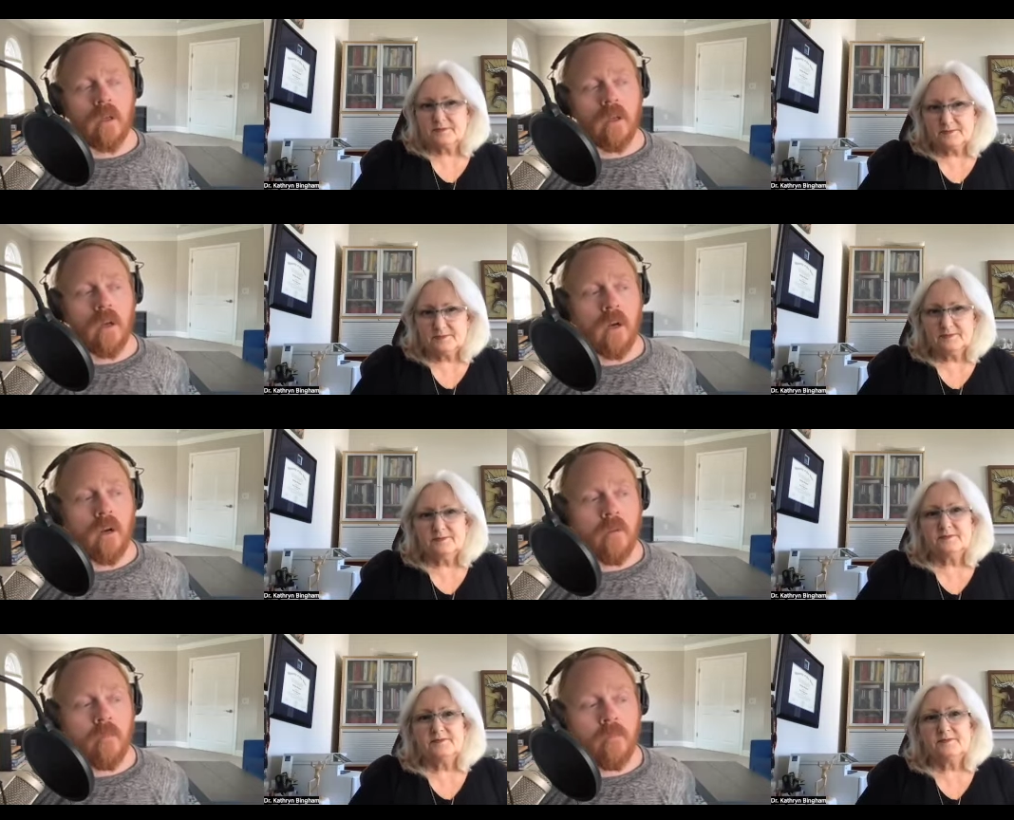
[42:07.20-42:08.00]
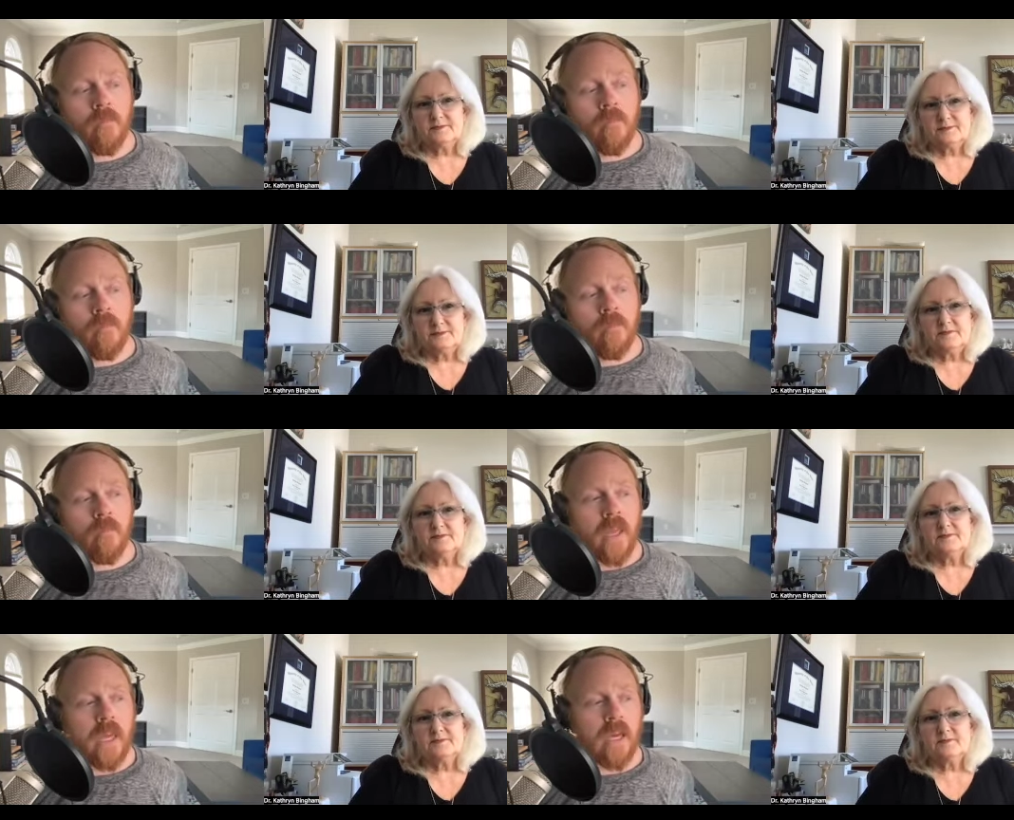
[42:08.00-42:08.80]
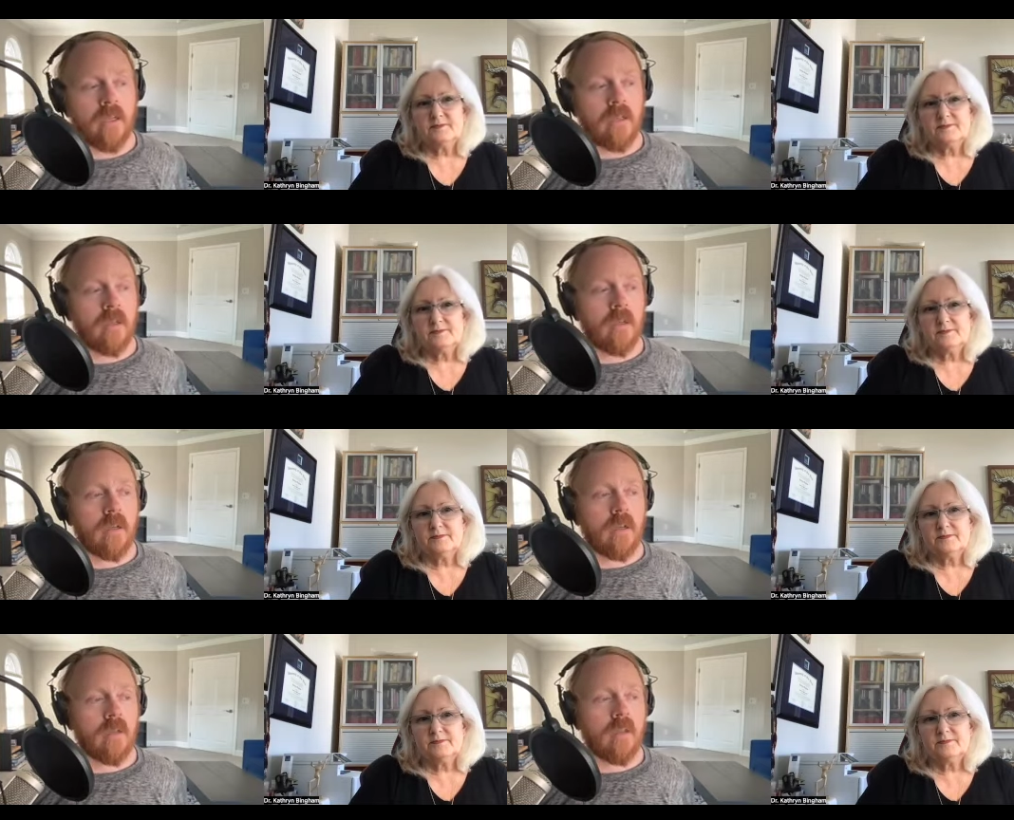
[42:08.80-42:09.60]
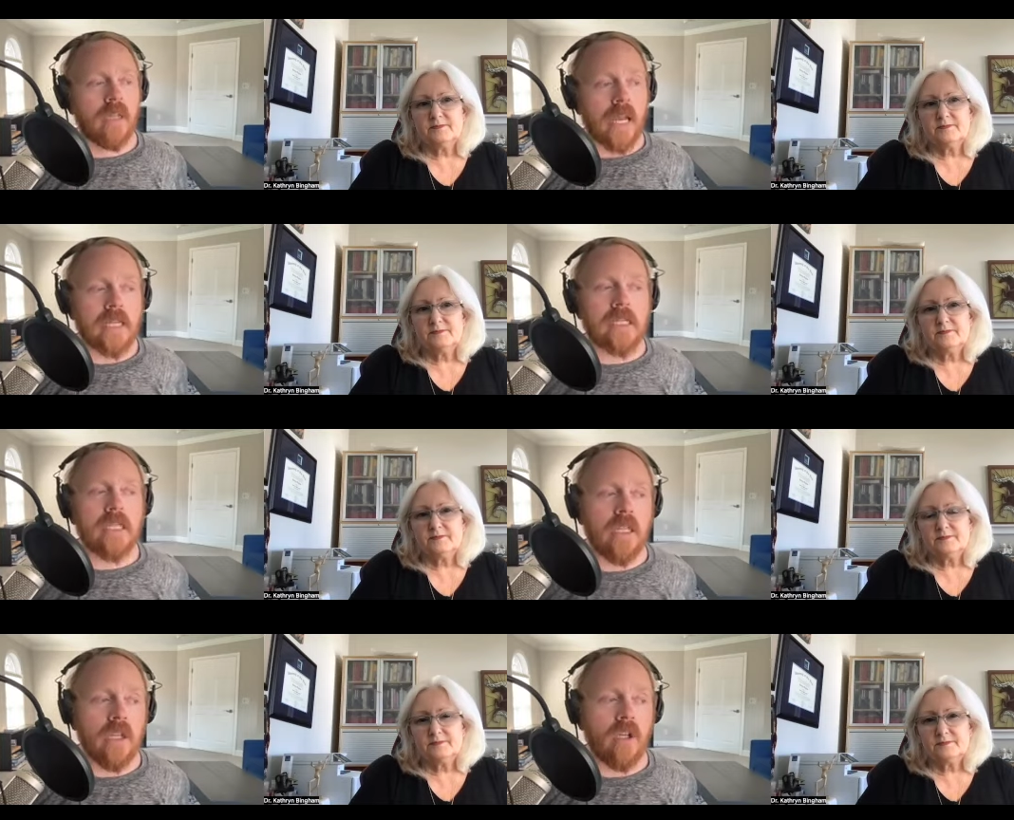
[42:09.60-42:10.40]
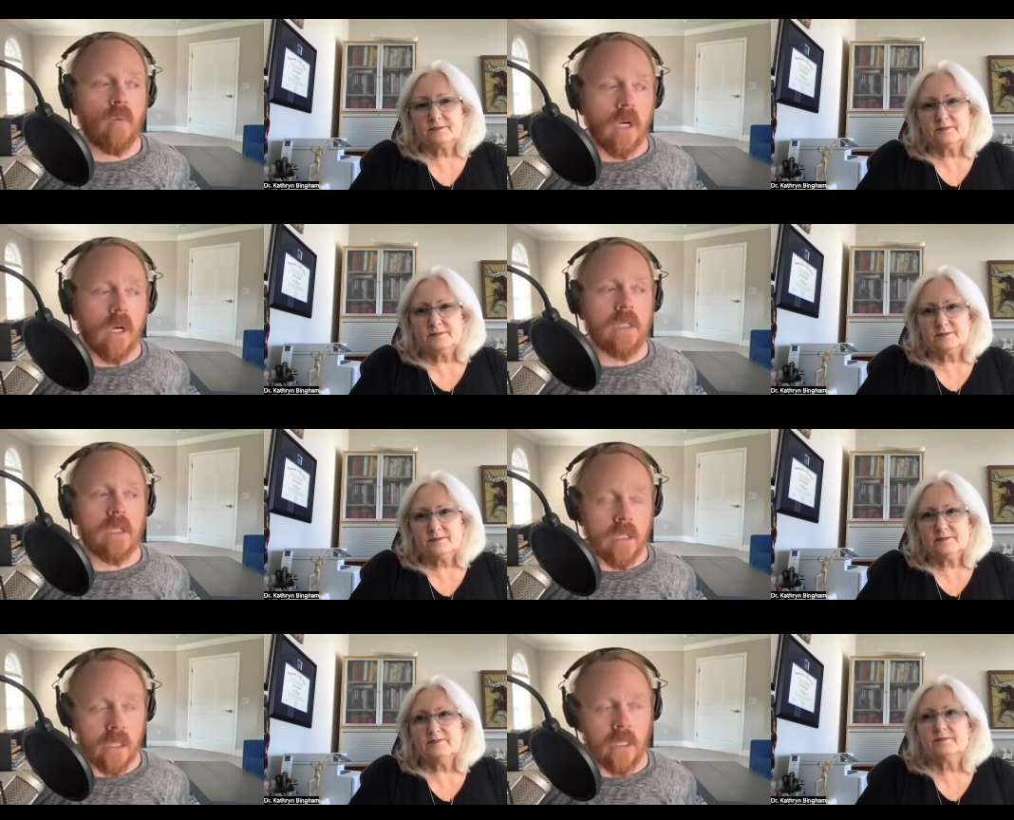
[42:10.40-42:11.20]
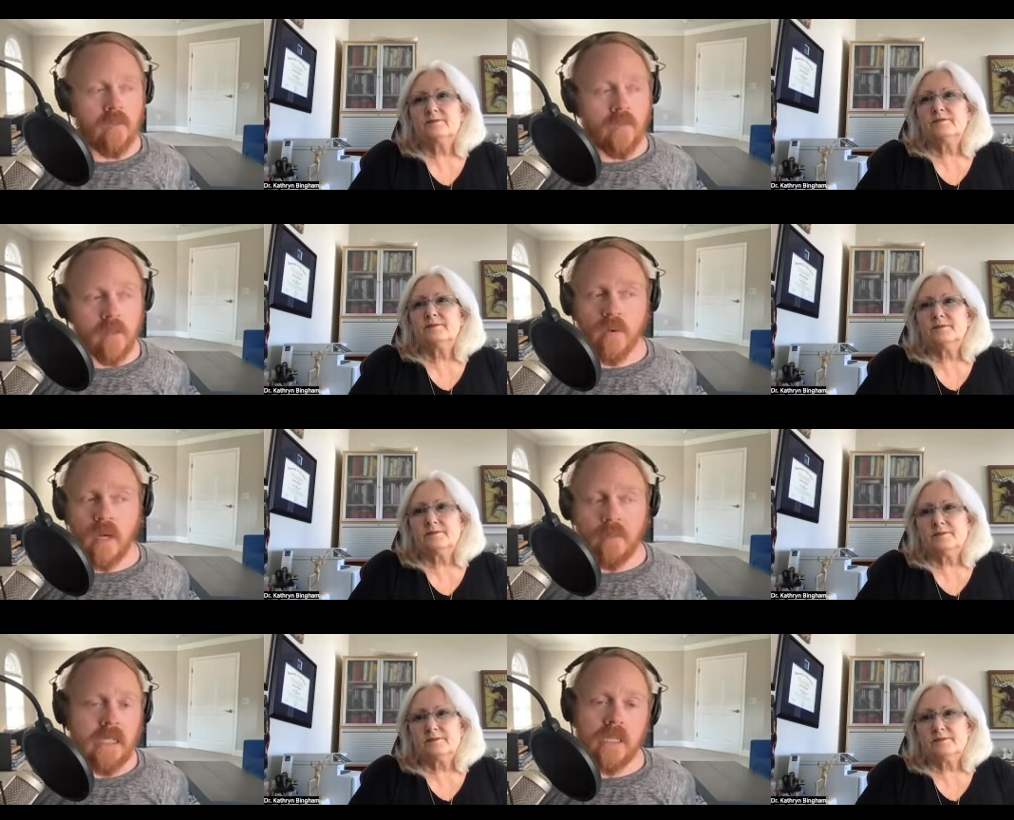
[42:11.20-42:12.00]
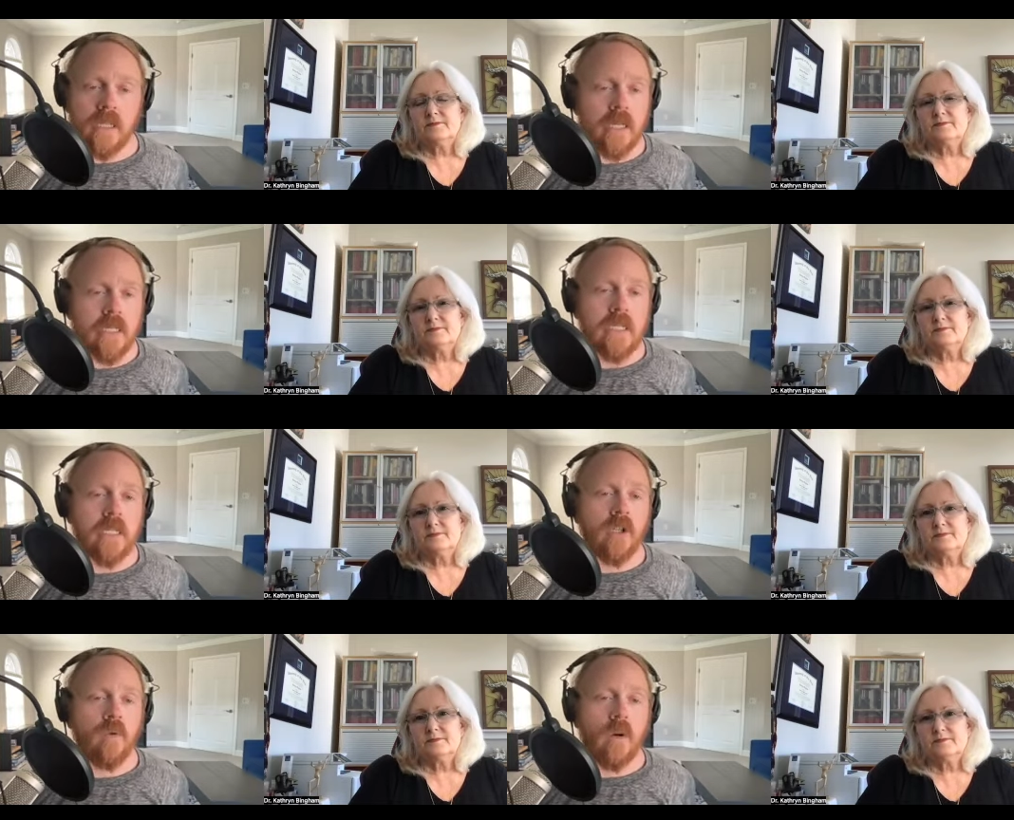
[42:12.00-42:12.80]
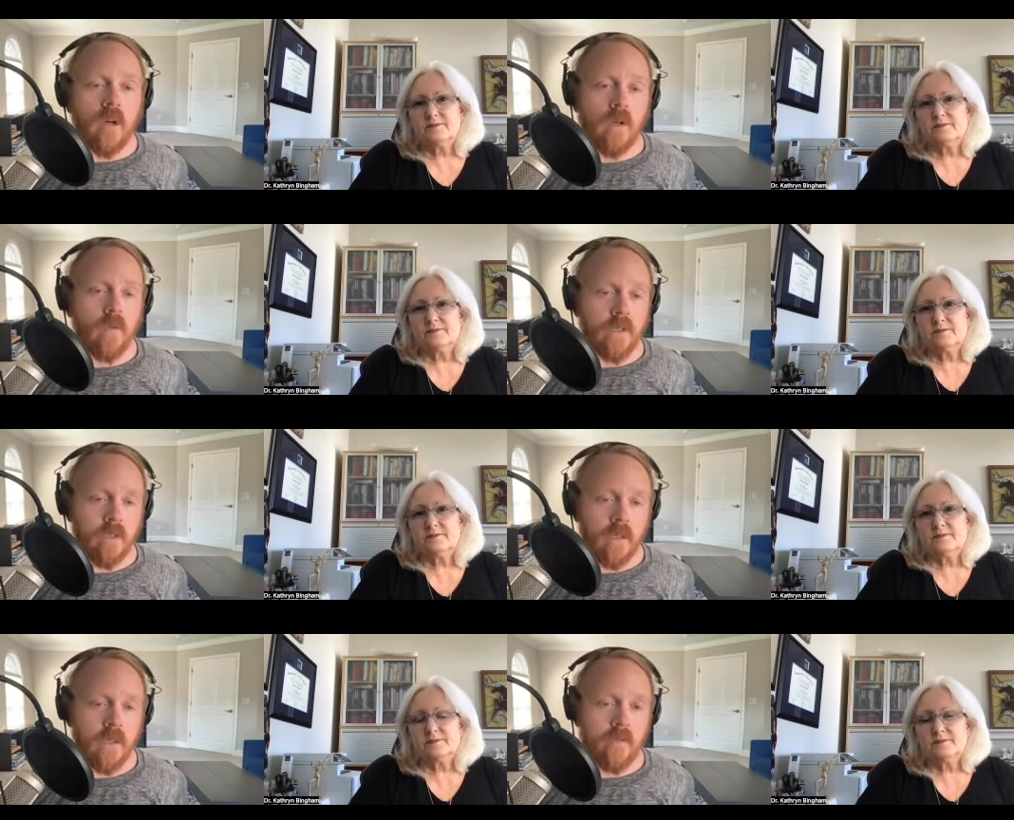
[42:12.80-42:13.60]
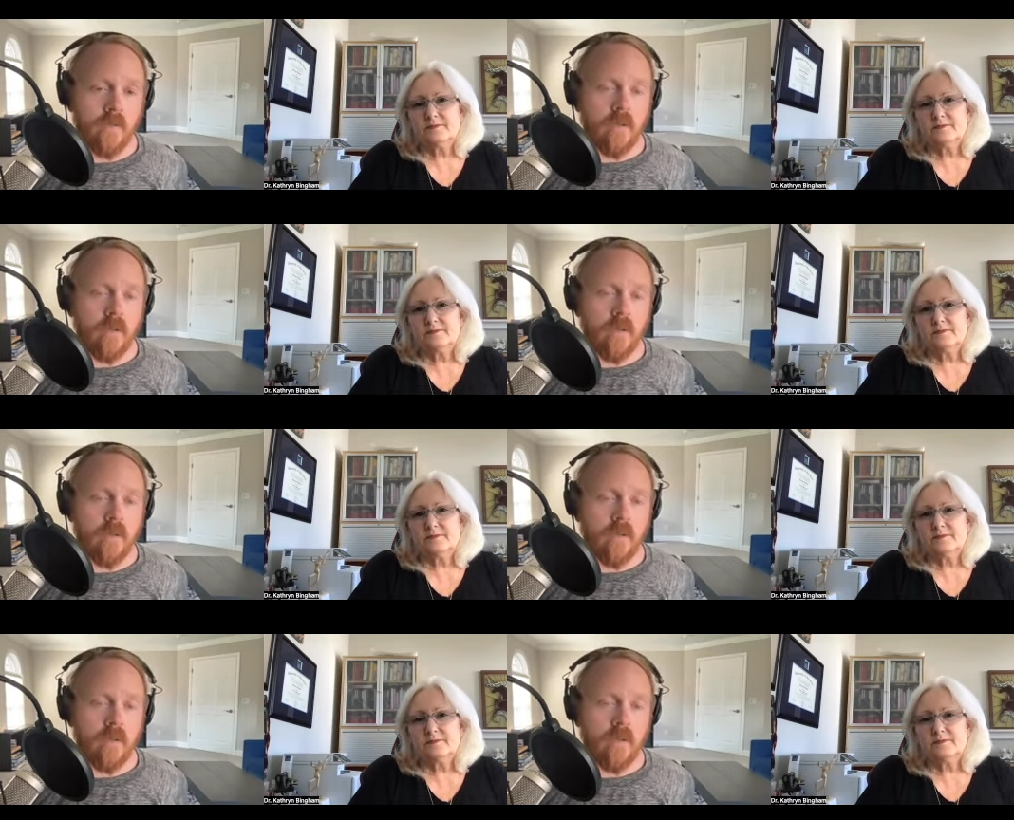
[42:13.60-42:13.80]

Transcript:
Speaker 1: Mm-hmm. And the legacy that you want to leave is probably not the legacy that you are going to leave.